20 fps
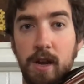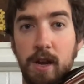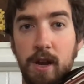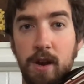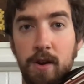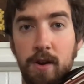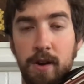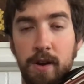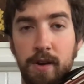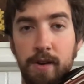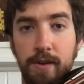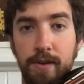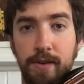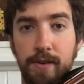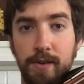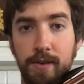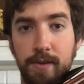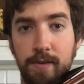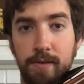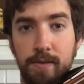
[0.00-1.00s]
Here it
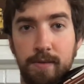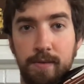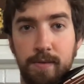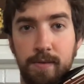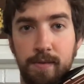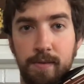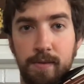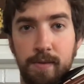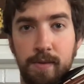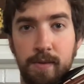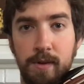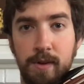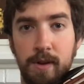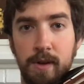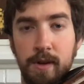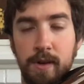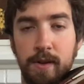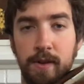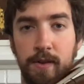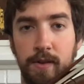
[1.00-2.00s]
is.
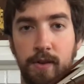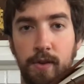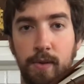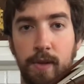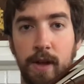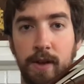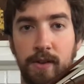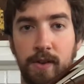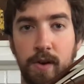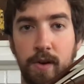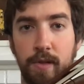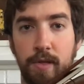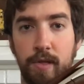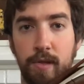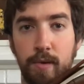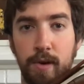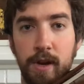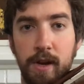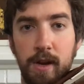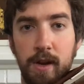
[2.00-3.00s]
So that's our
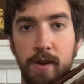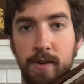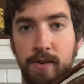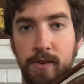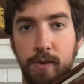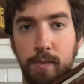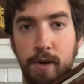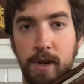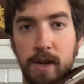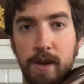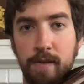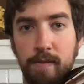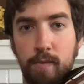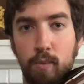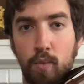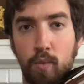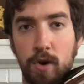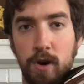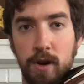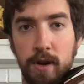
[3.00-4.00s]
3. So we have
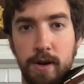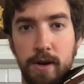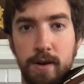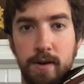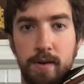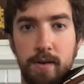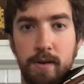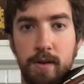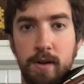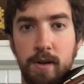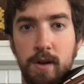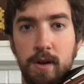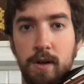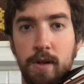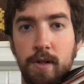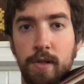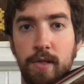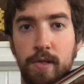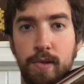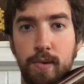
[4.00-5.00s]
1,
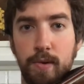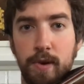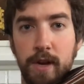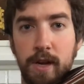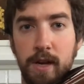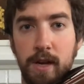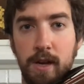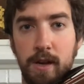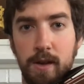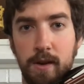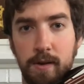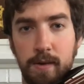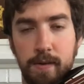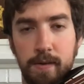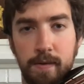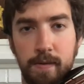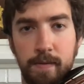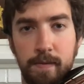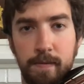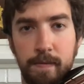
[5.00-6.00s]
3,
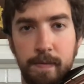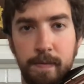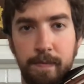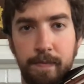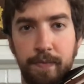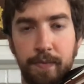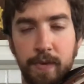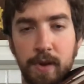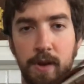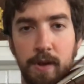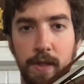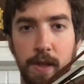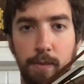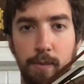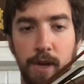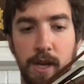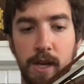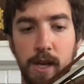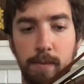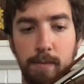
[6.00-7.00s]
and then we
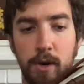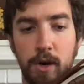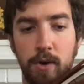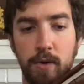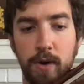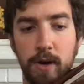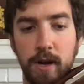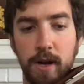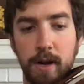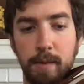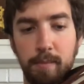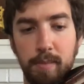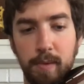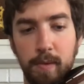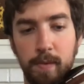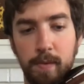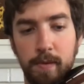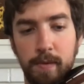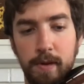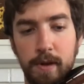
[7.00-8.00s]
keep going up.
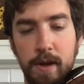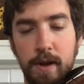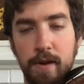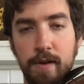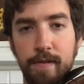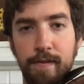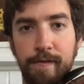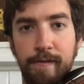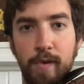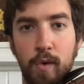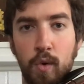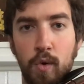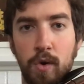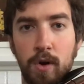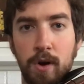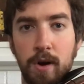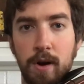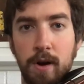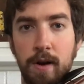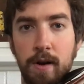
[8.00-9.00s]

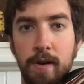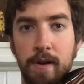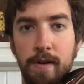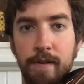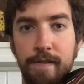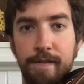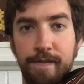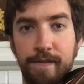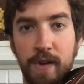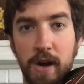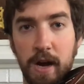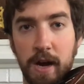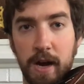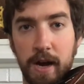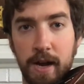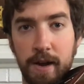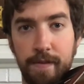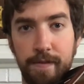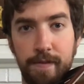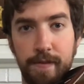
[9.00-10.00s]
4,
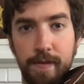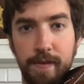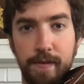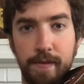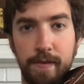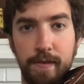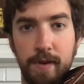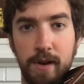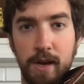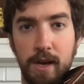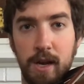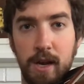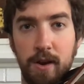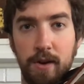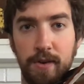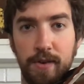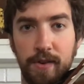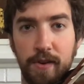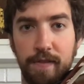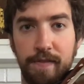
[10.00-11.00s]
5.
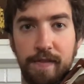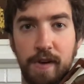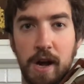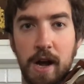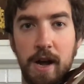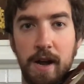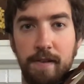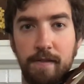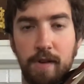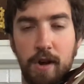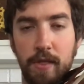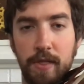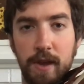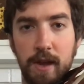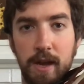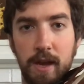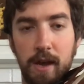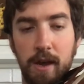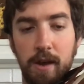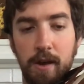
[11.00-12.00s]
Here's our 5 on the
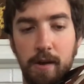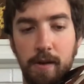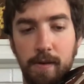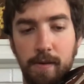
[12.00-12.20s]
A.